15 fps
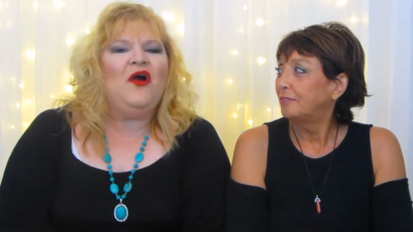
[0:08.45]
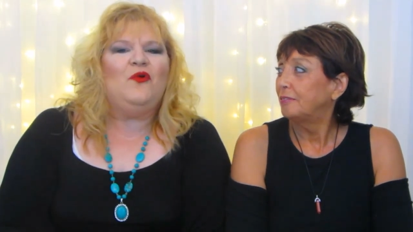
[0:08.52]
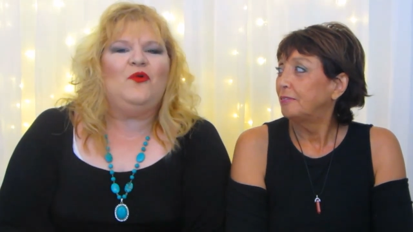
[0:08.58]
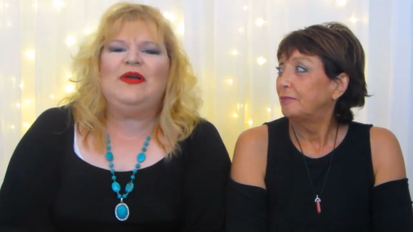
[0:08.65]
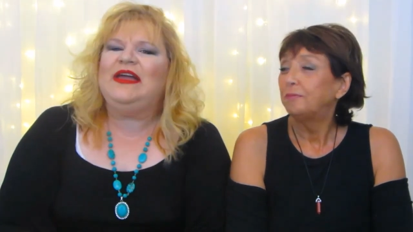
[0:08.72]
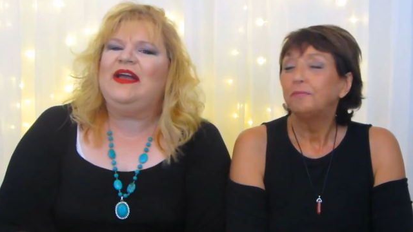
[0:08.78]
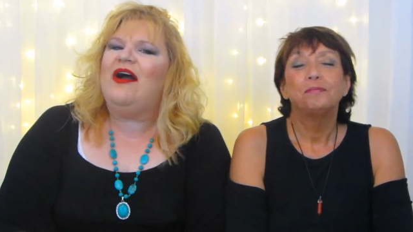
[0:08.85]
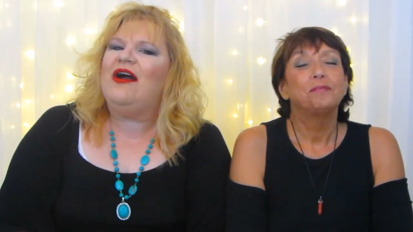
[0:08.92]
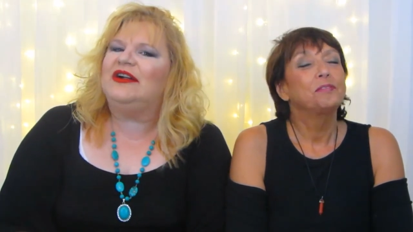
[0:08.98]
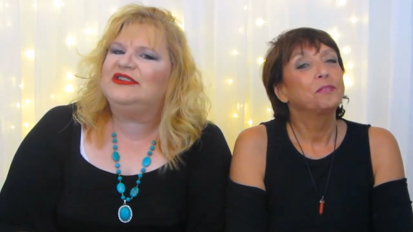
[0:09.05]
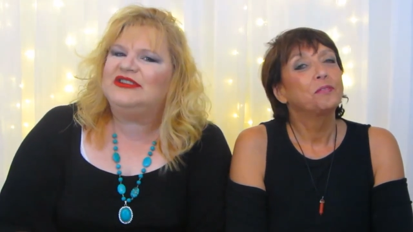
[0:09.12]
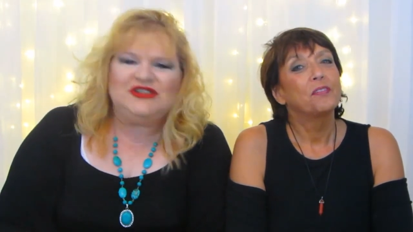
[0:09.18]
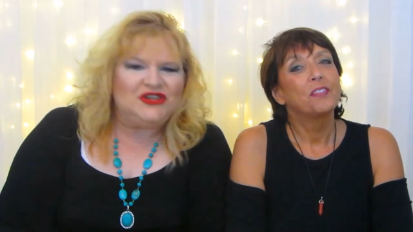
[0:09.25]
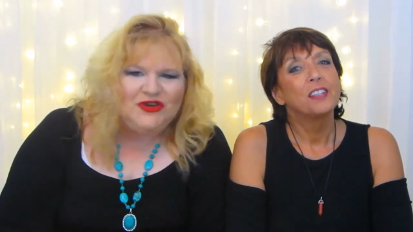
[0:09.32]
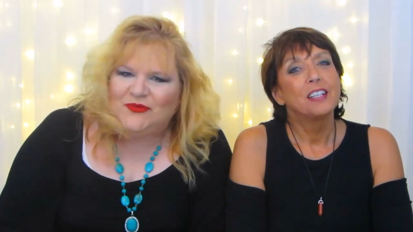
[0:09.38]
Speaker 1: We
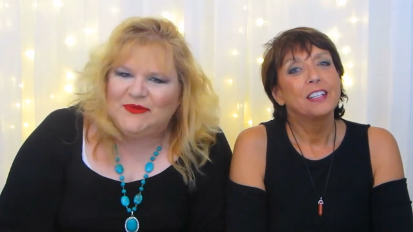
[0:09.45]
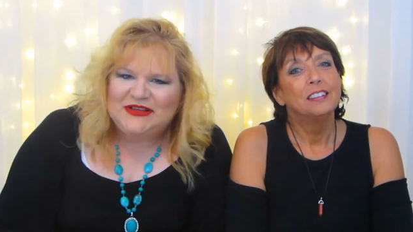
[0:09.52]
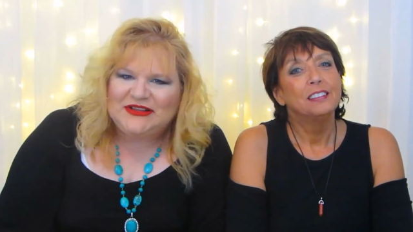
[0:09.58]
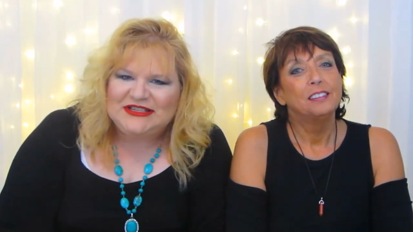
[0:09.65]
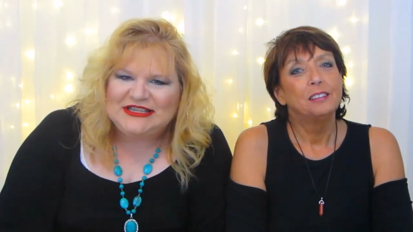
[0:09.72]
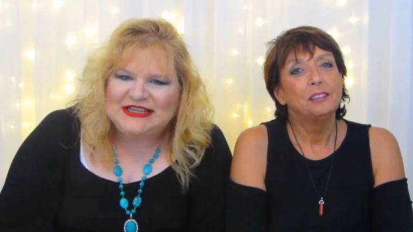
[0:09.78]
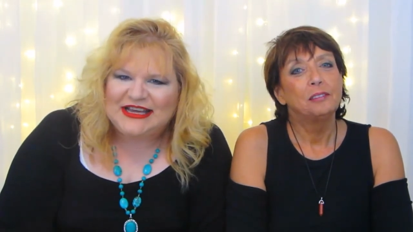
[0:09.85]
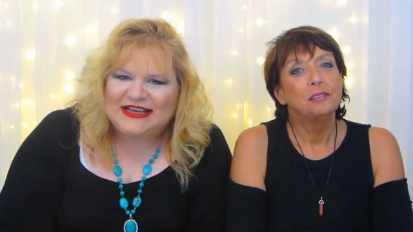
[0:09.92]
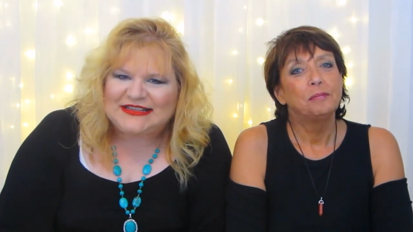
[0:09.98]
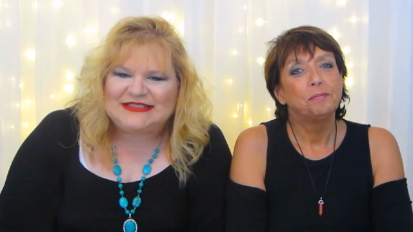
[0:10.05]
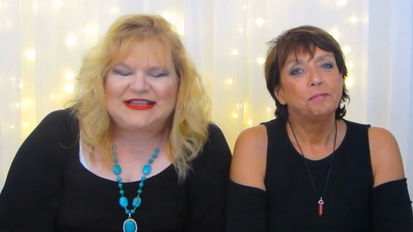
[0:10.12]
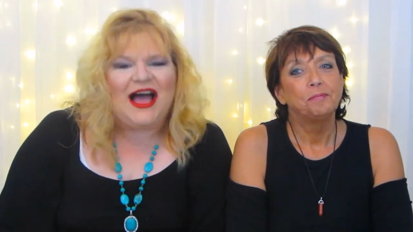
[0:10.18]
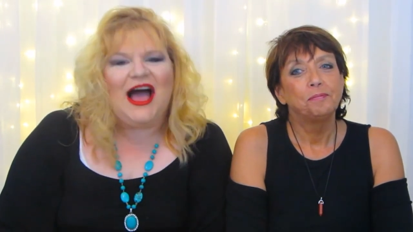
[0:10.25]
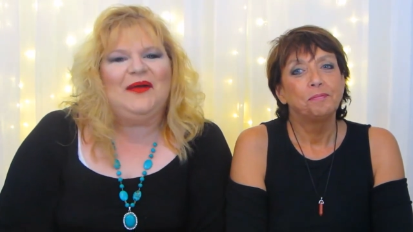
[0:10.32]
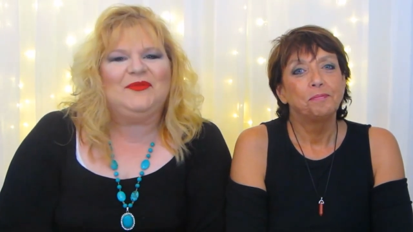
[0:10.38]
are Two Real
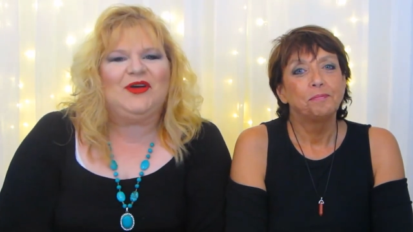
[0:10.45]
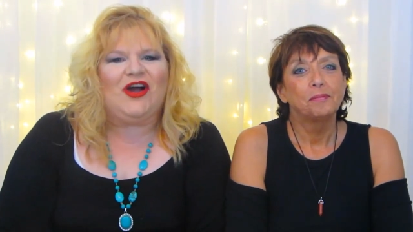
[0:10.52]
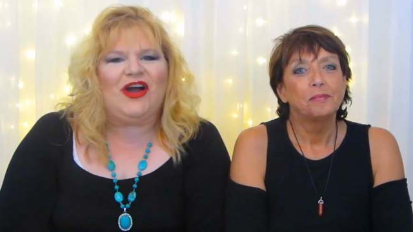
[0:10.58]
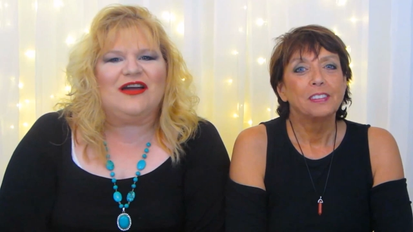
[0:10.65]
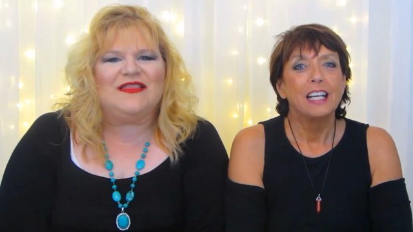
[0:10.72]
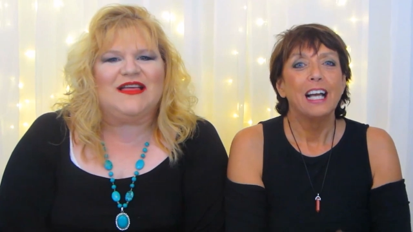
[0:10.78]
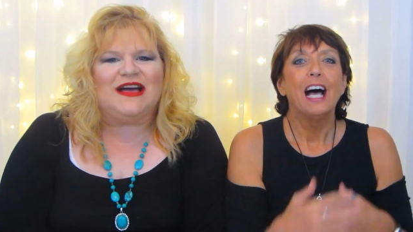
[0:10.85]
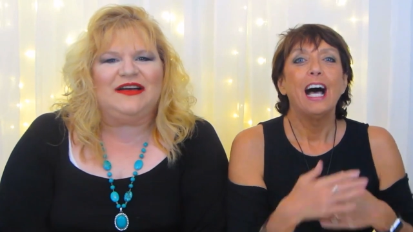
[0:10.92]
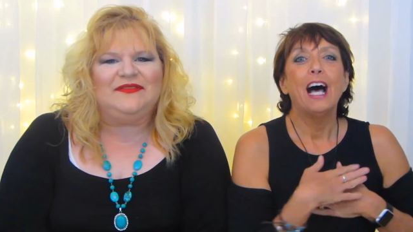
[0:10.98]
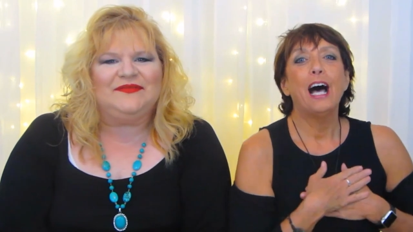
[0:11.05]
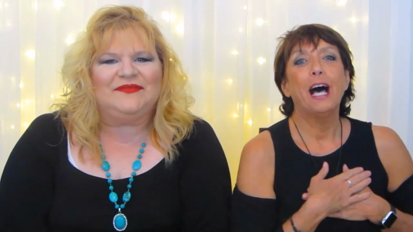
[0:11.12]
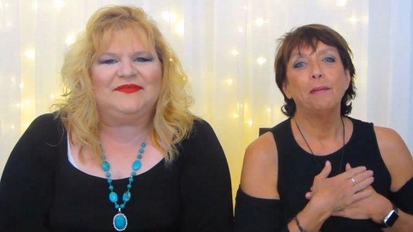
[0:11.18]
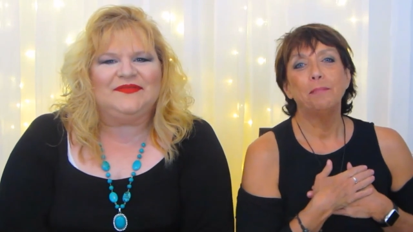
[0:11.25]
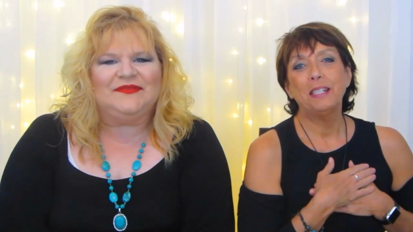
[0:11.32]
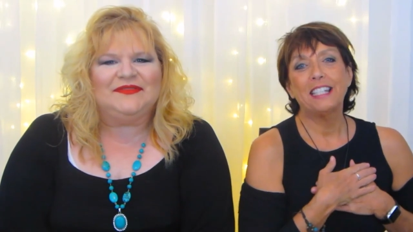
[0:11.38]
Chicks. I'm Carla.
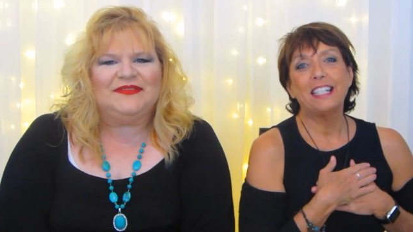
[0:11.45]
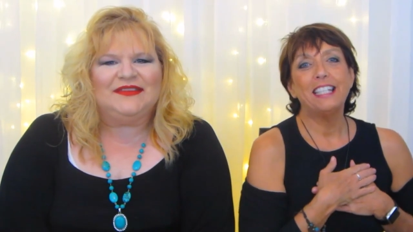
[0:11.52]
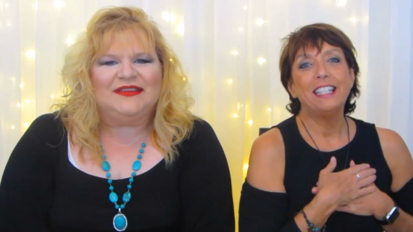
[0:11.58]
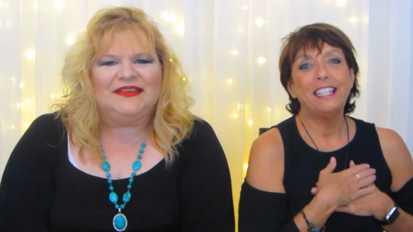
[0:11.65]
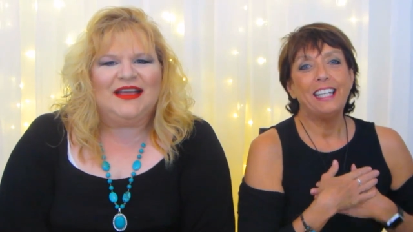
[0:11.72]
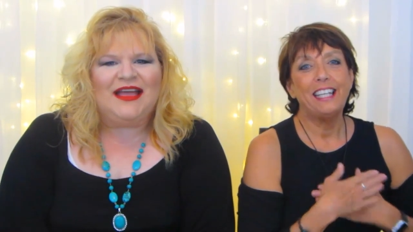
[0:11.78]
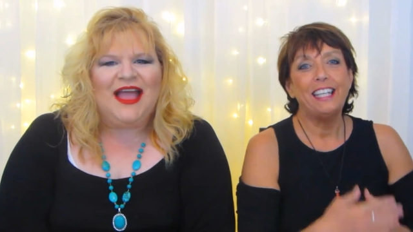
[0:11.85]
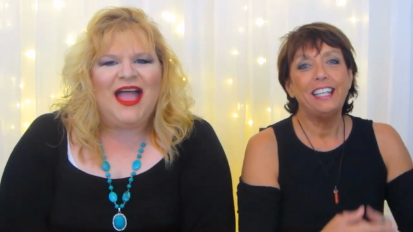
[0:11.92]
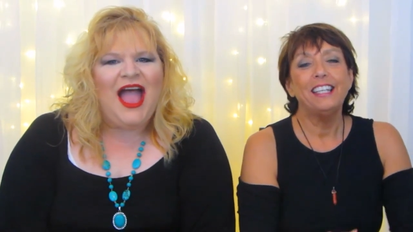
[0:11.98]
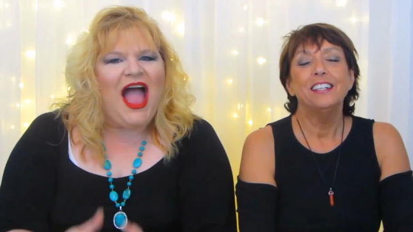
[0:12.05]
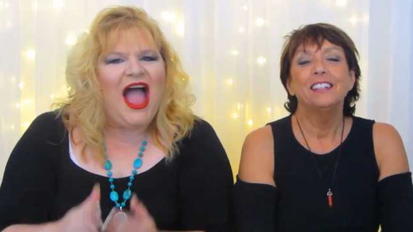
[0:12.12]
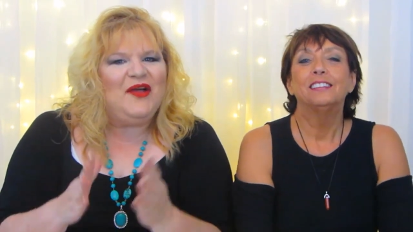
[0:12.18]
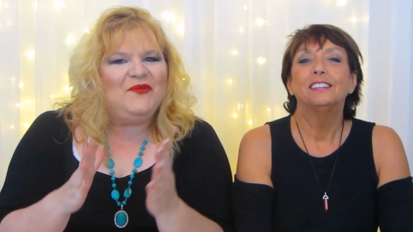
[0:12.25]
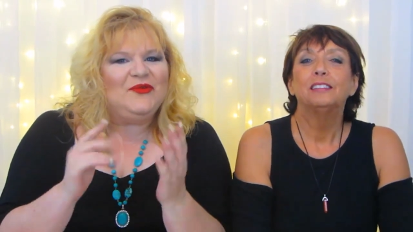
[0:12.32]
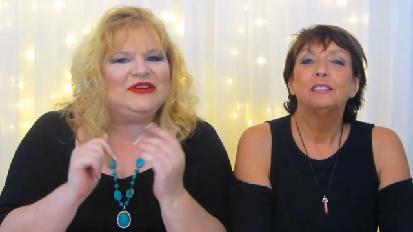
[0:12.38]
I'm Cindy.
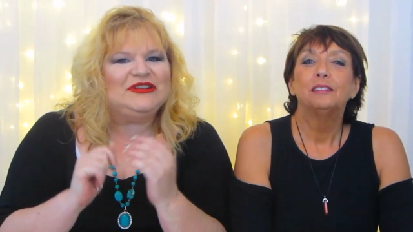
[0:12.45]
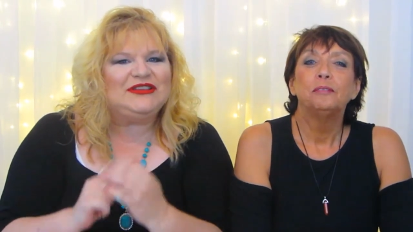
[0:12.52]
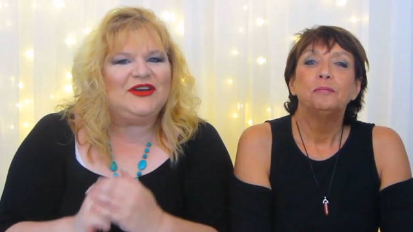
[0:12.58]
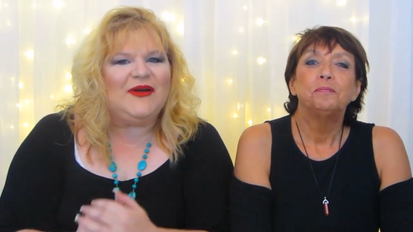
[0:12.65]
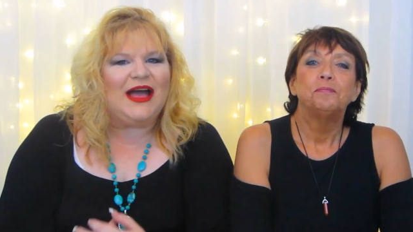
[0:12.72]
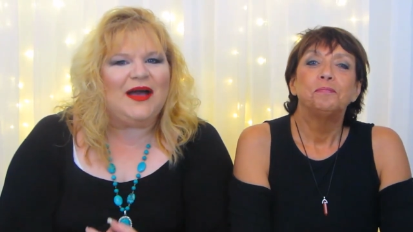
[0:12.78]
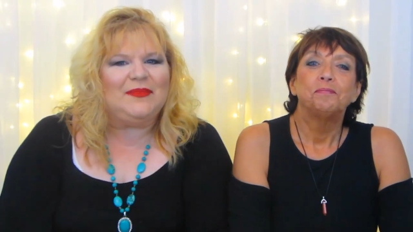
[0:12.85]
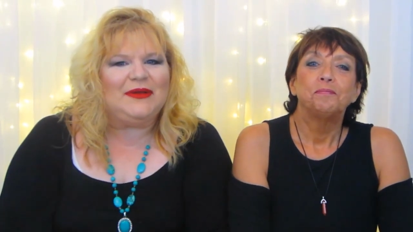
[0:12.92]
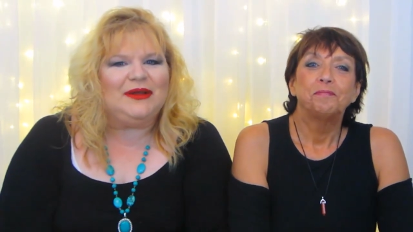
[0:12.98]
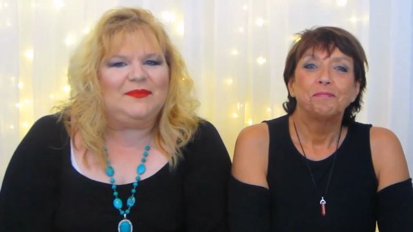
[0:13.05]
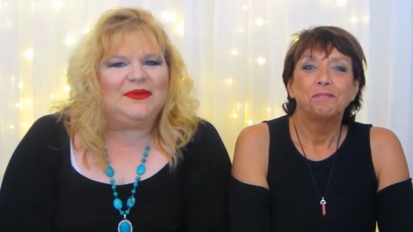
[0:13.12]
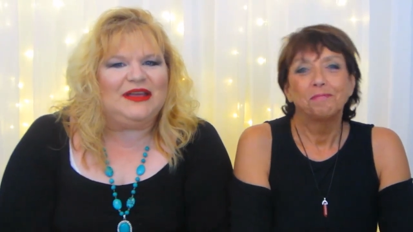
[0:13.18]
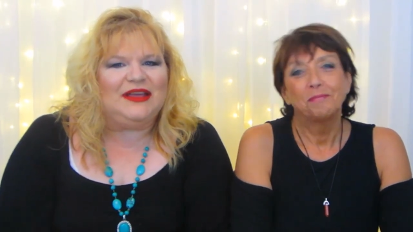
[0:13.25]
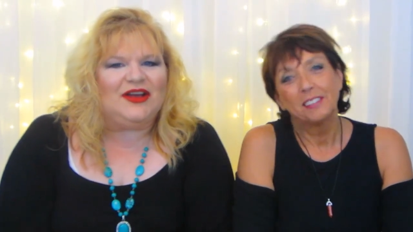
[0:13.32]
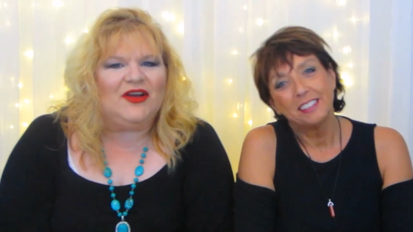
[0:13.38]
And we're so happy to
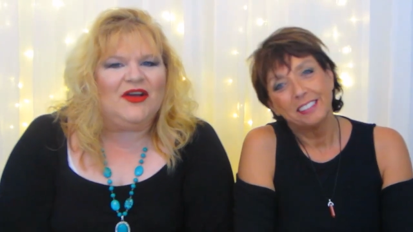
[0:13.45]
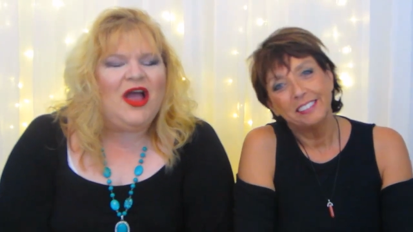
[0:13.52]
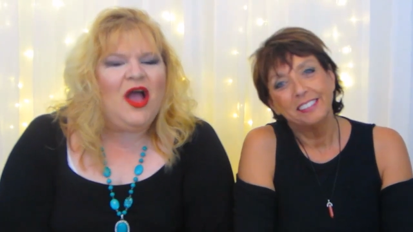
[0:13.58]
be here.